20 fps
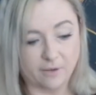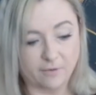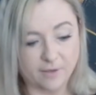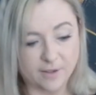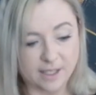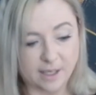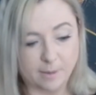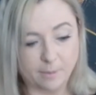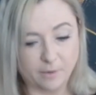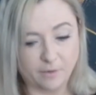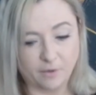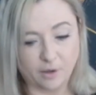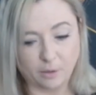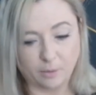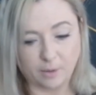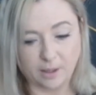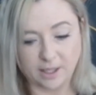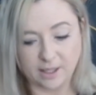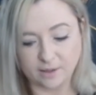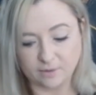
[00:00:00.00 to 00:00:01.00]
For some of you
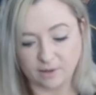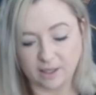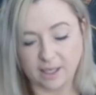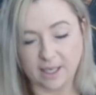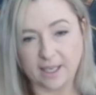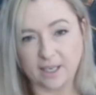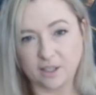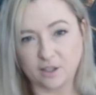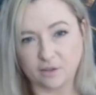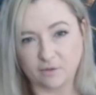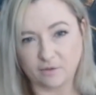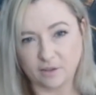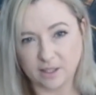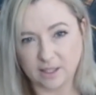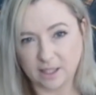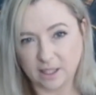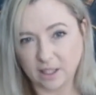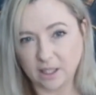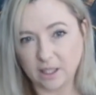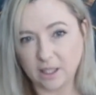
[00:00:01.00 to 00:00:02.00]
it is related to
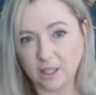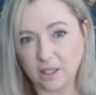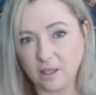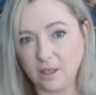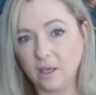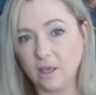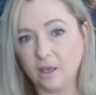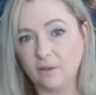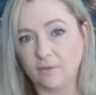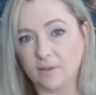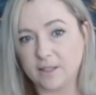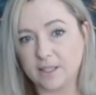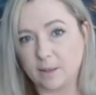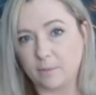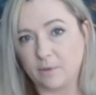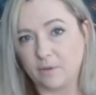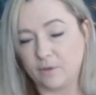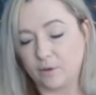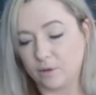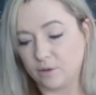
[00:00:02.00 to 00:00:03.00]
fertility, for some
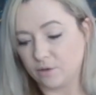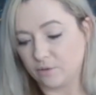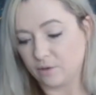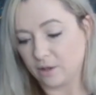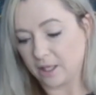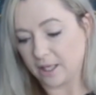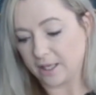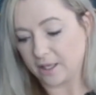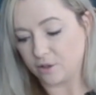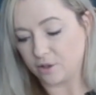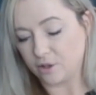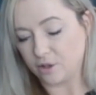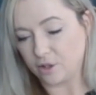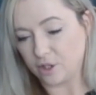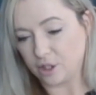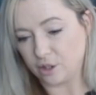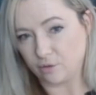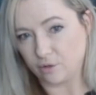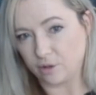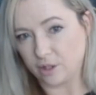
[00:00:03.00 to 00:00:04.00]
of you it's related to
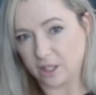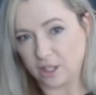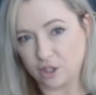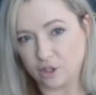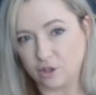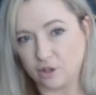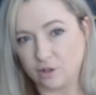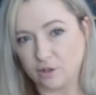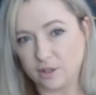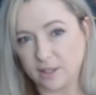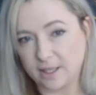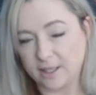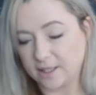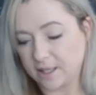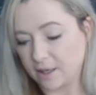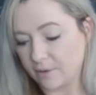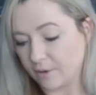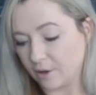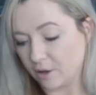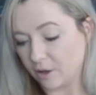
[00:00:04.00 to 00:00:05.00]
children issues, things
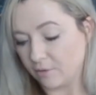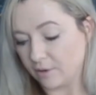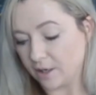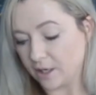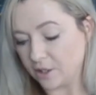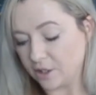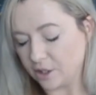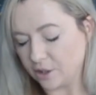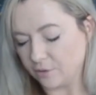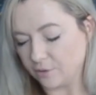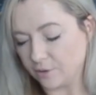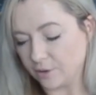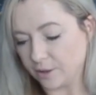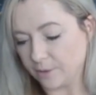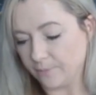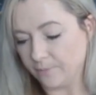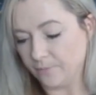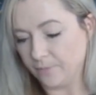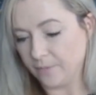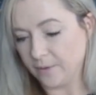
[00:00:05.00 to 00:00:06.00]
going on around children.
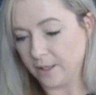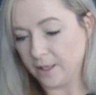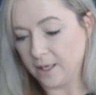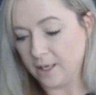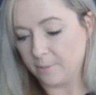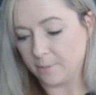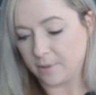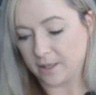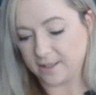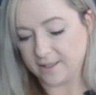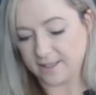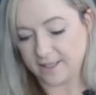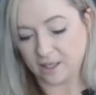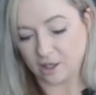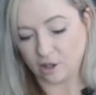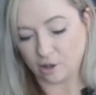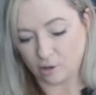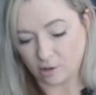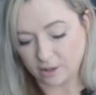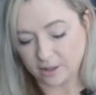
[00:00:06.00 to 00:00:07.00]
But I see a
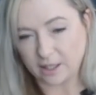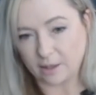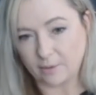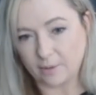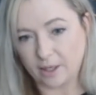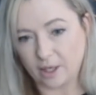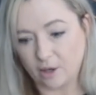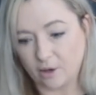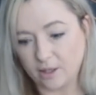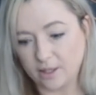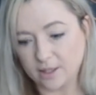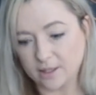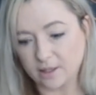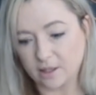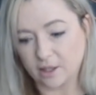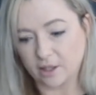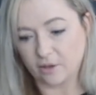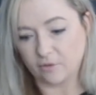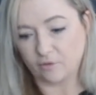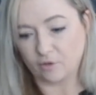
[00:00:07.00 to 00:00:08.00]
lot going on. It's
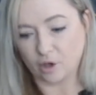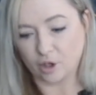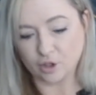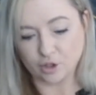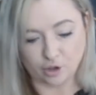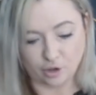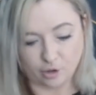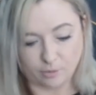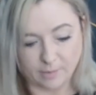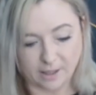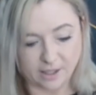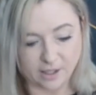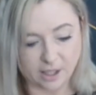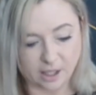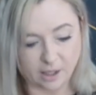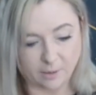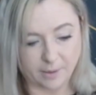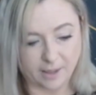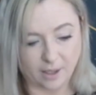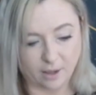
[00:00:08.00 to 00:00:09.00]
like you've got too much
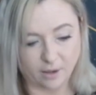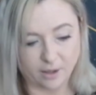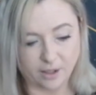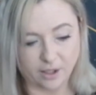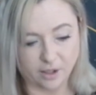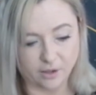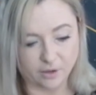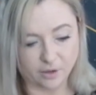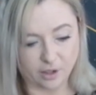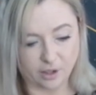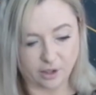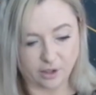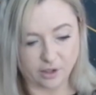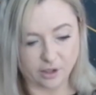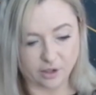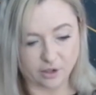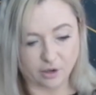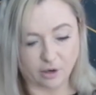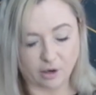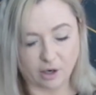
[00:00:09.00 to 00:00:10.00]
going on. You're
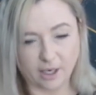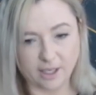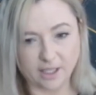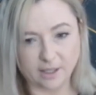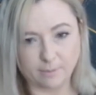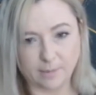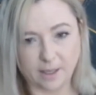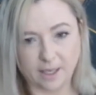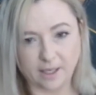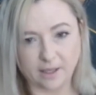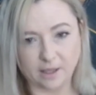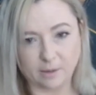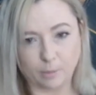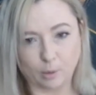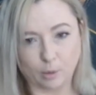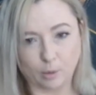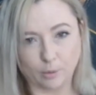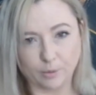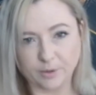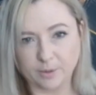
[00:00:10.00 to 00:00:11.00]
just trying to make the
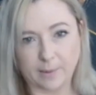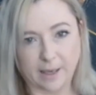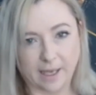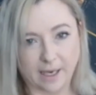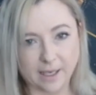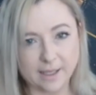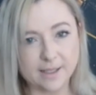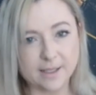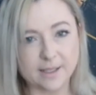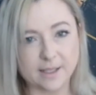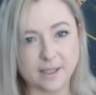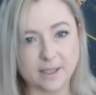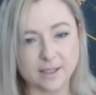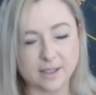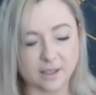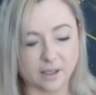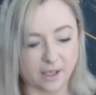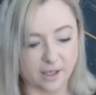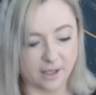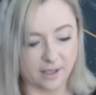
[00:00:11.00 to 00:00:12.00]
balls balance, and
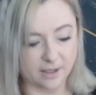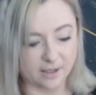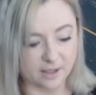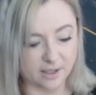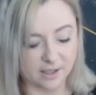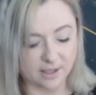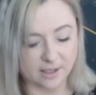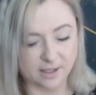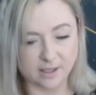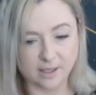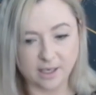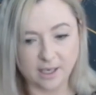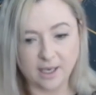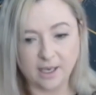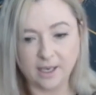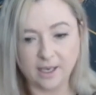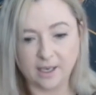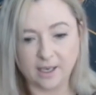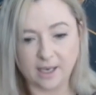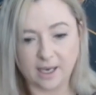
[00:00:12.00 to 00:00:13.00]
it's like it's just
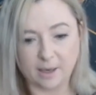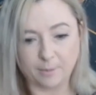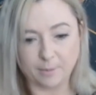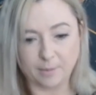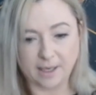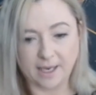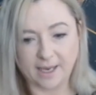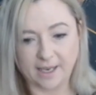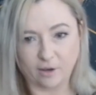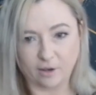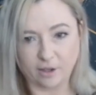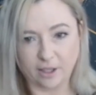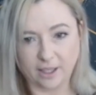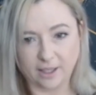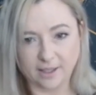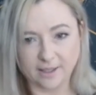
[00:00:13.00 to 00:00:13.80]
chaotic.